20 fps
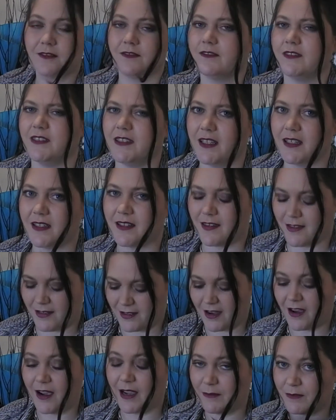Yes,
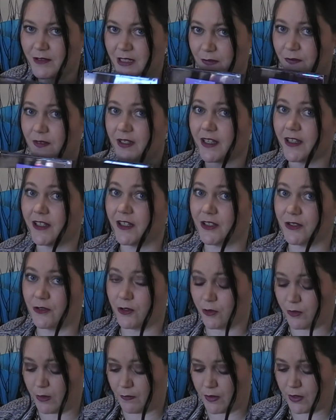I'm definitely going to do
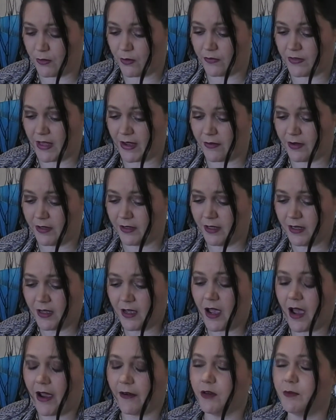a review on that one.
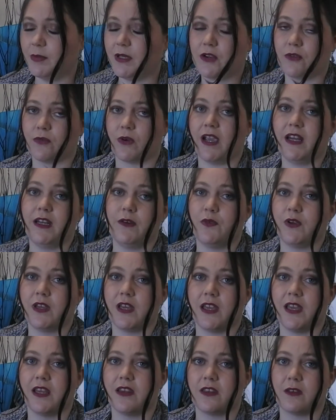It would be great if we
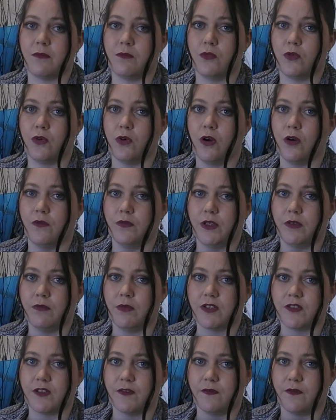could get some more of the
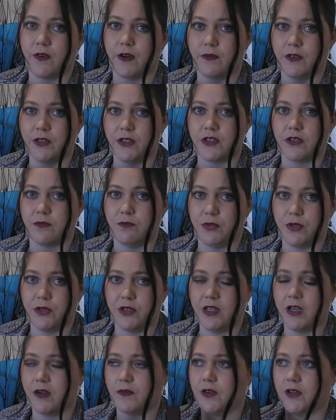Revolution
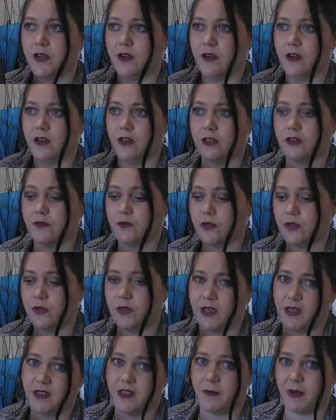Beauty. I've heard a lot of good
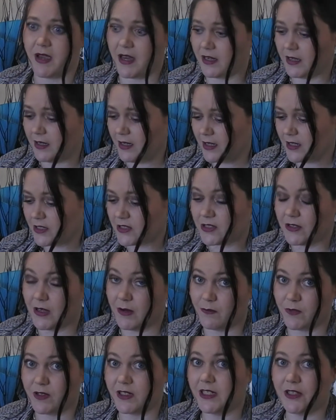things about it. So
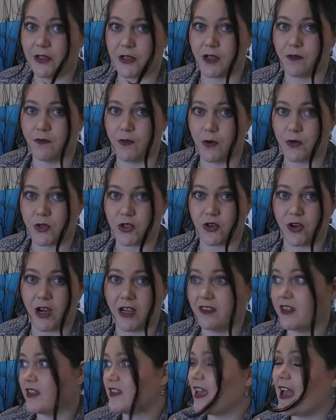I'm really looking forward to
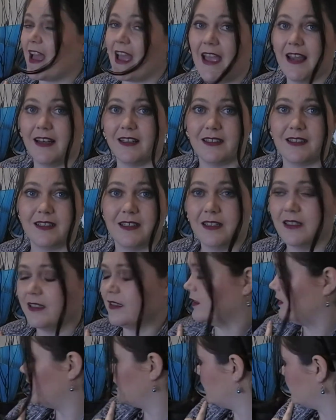trying this and
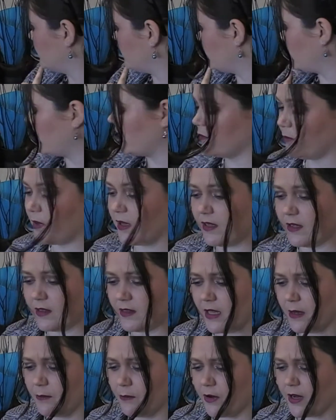the face palette.
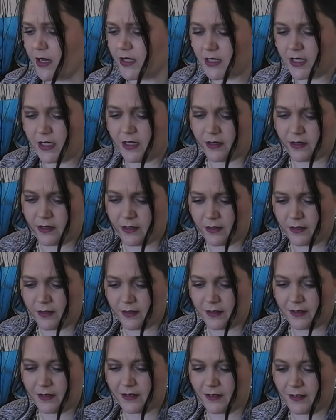Same brand, yeah?
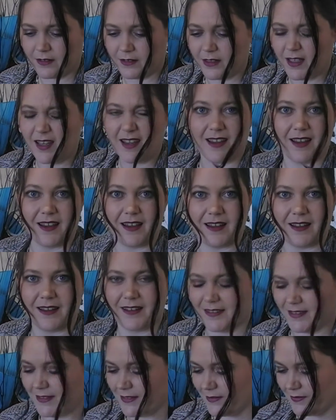Yeah.
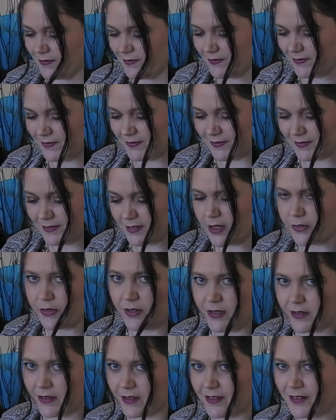I
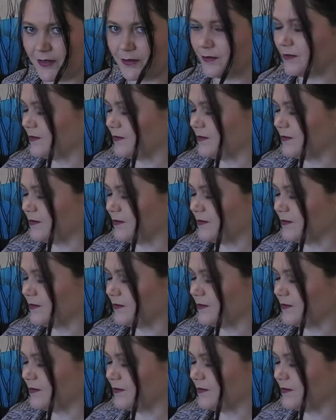think so.